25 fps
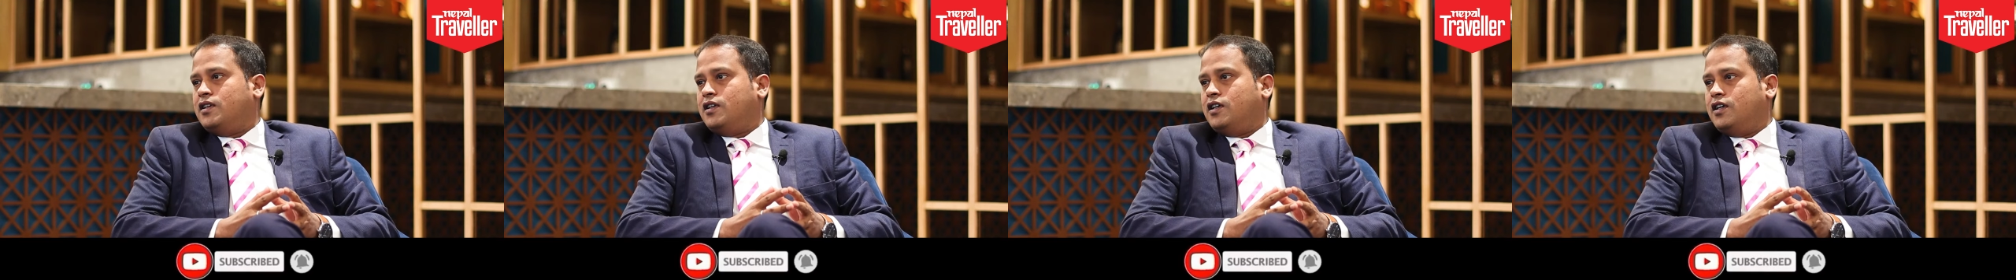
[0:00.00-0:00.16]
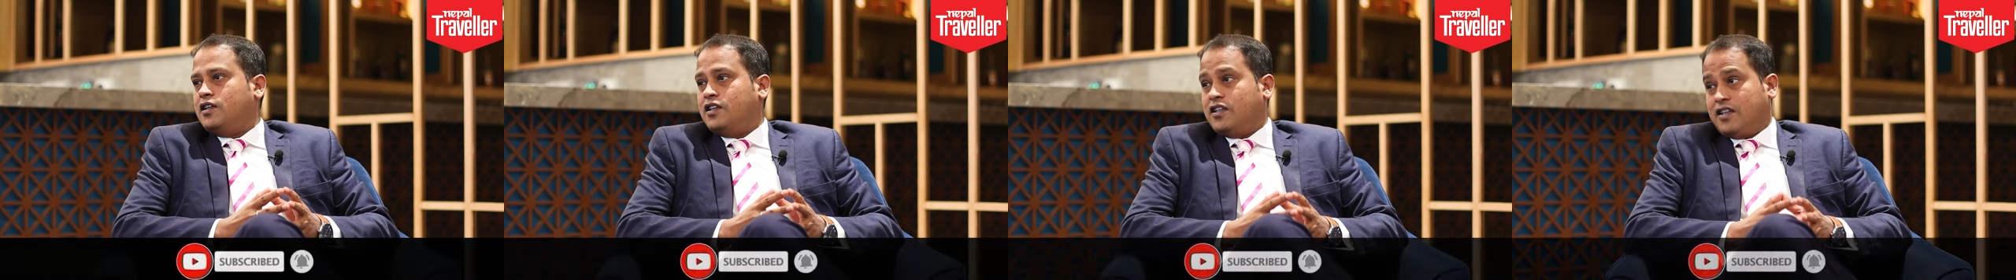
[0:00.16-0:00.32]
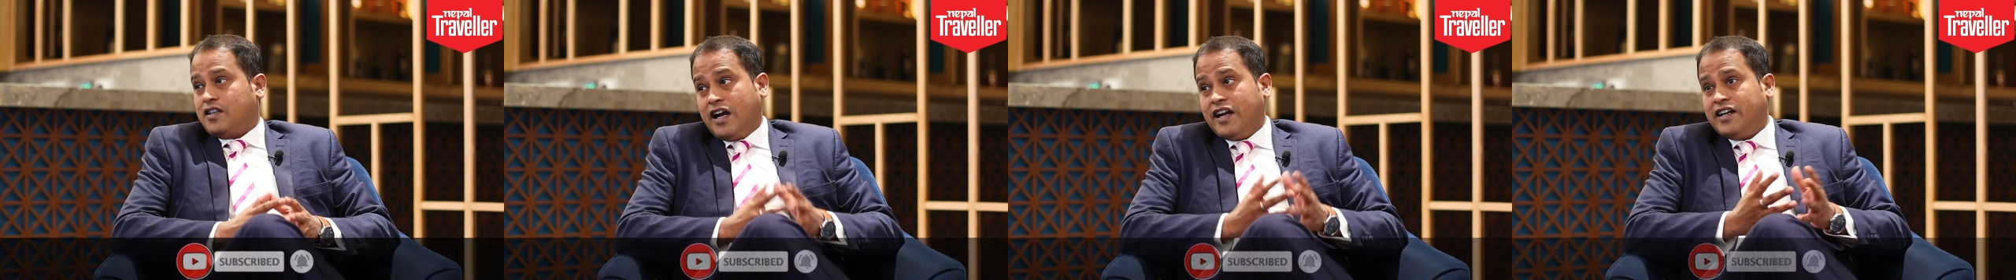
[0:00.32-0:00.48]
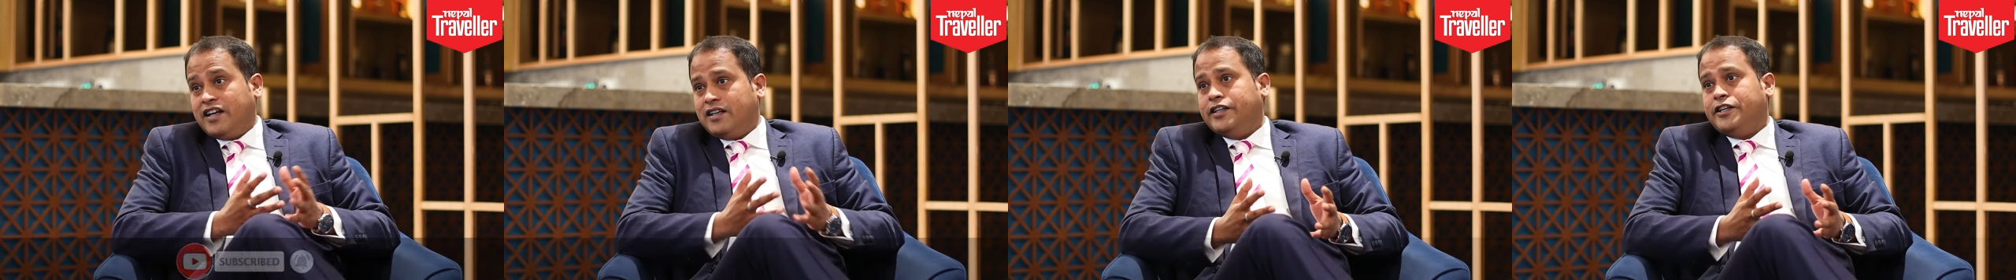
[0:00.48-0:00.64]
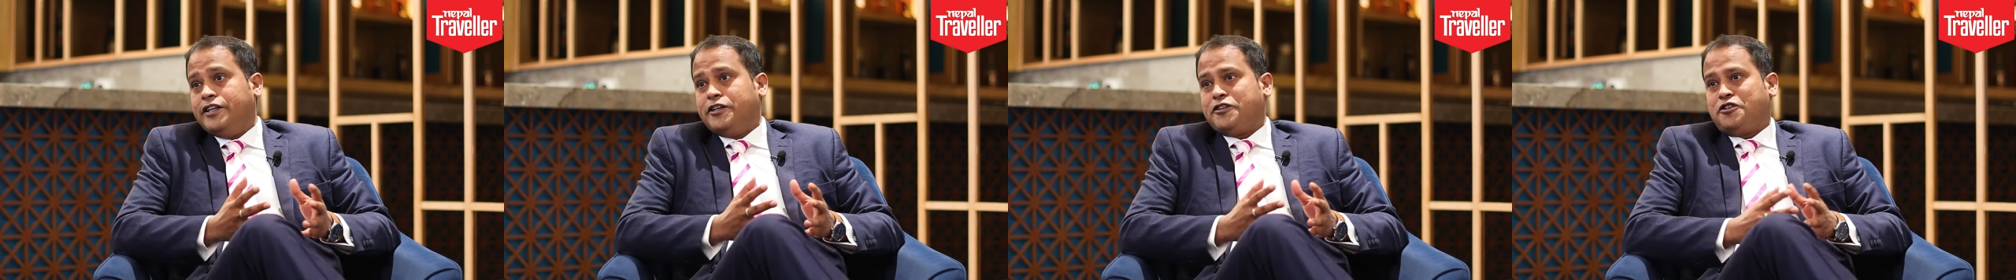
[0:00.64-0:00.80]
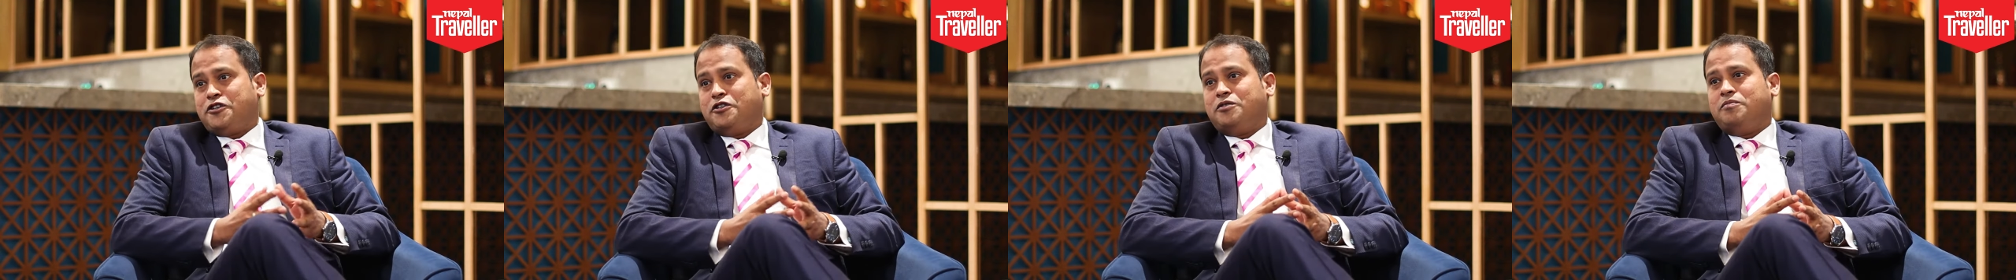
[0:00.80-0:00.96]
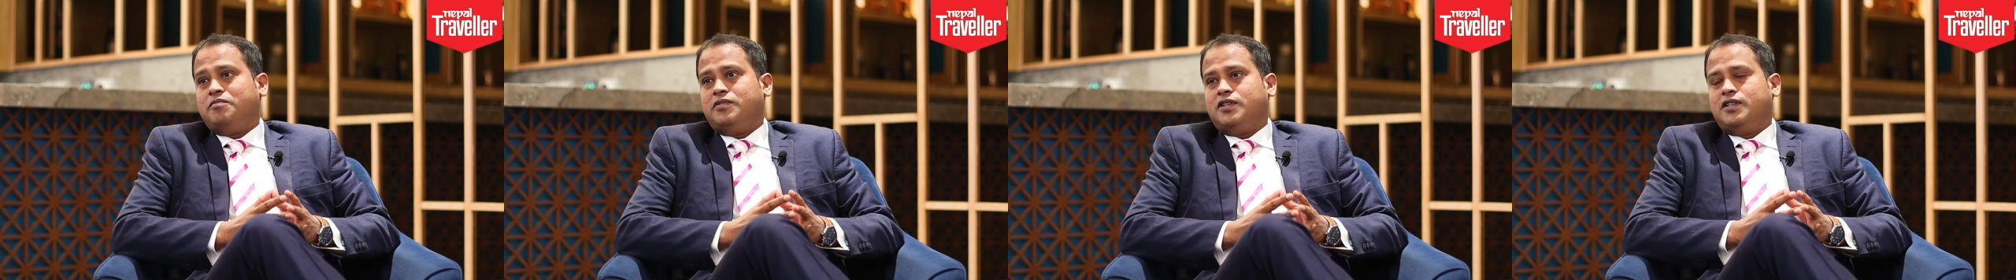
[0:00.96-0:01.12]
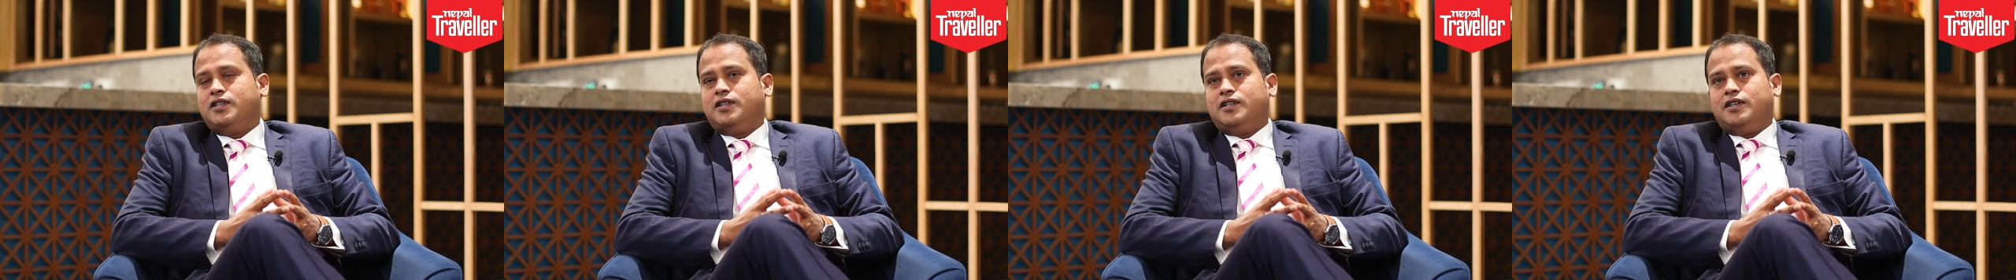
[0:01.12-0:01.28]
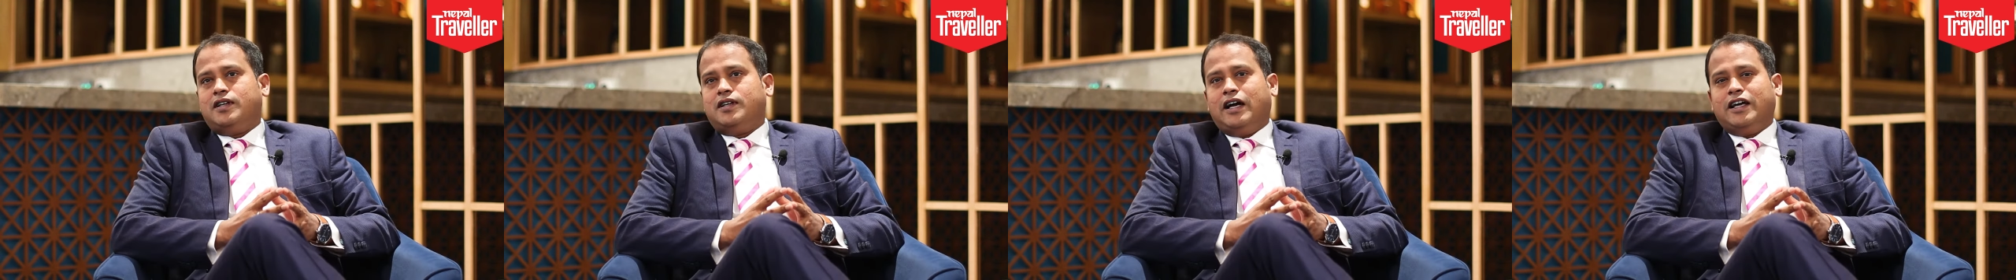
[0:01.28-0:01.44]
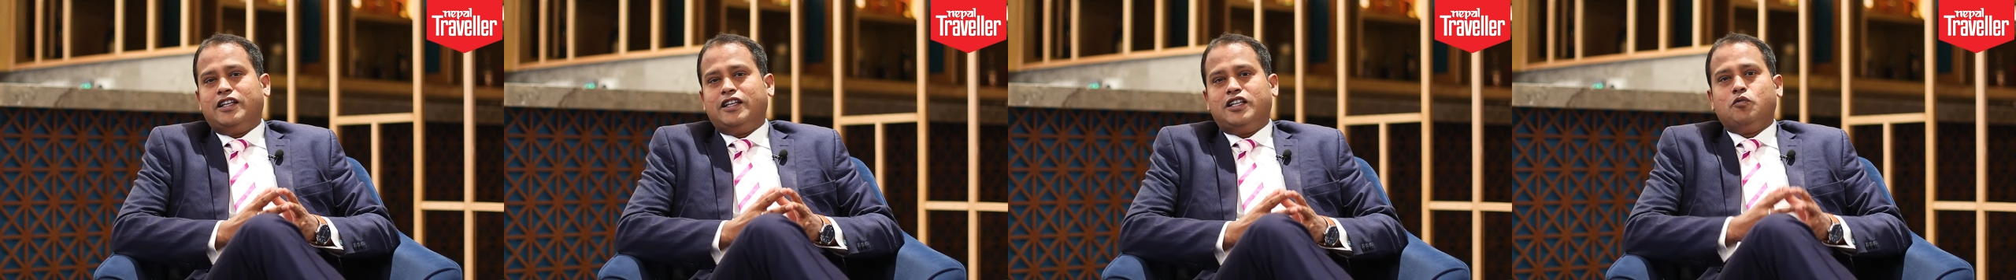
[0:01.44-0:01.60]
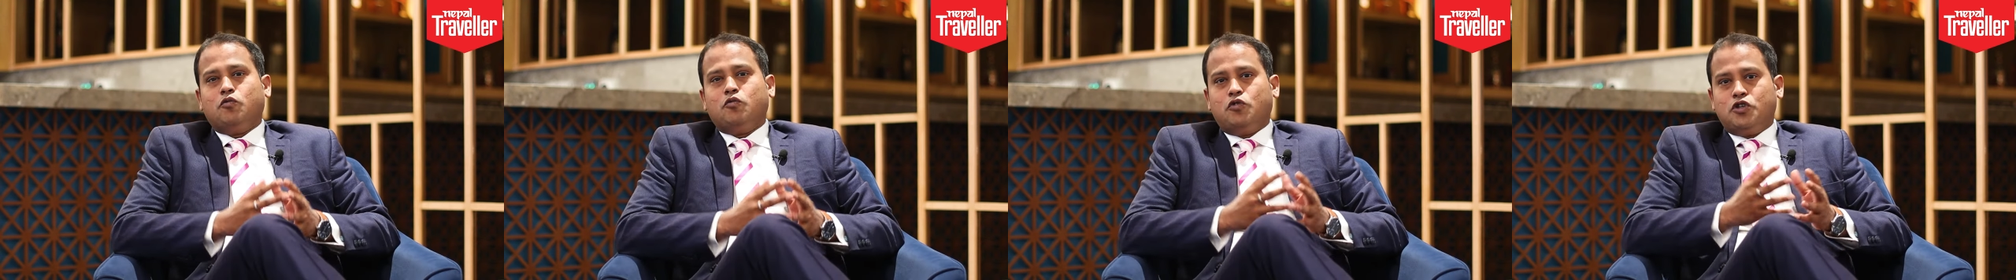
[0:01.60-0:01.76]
and the right leadership, I think,